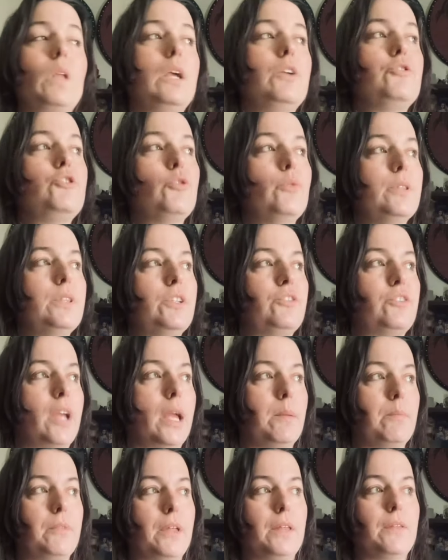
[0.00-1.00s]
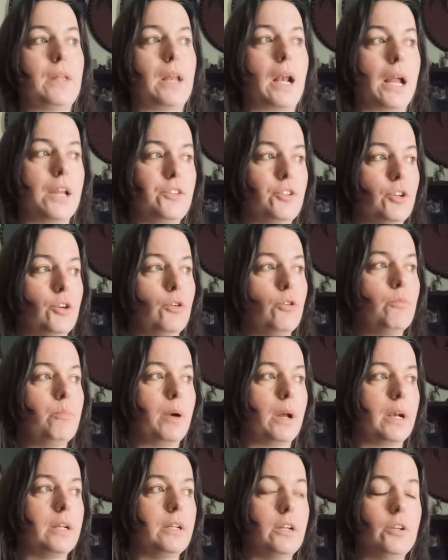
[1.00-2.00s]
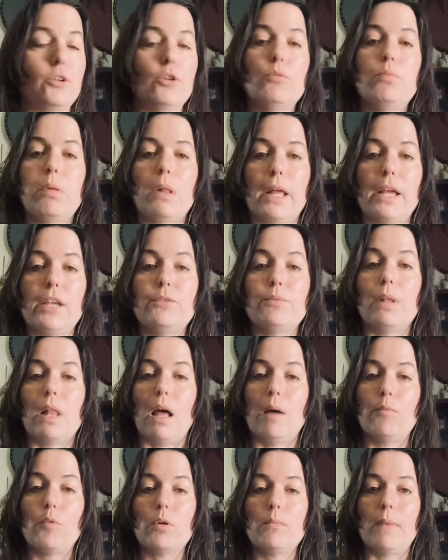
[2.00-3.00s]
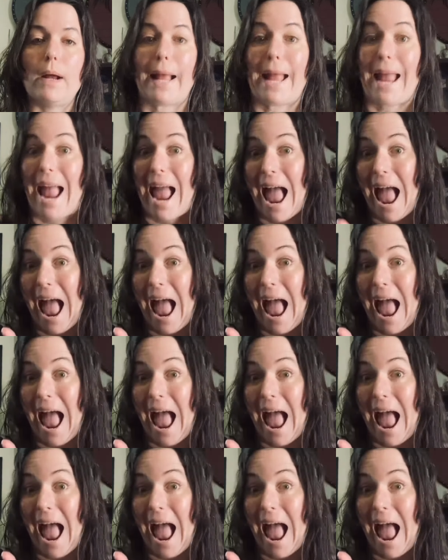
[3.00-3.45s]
doing the same thing that I do, but in a new place with a lot more money.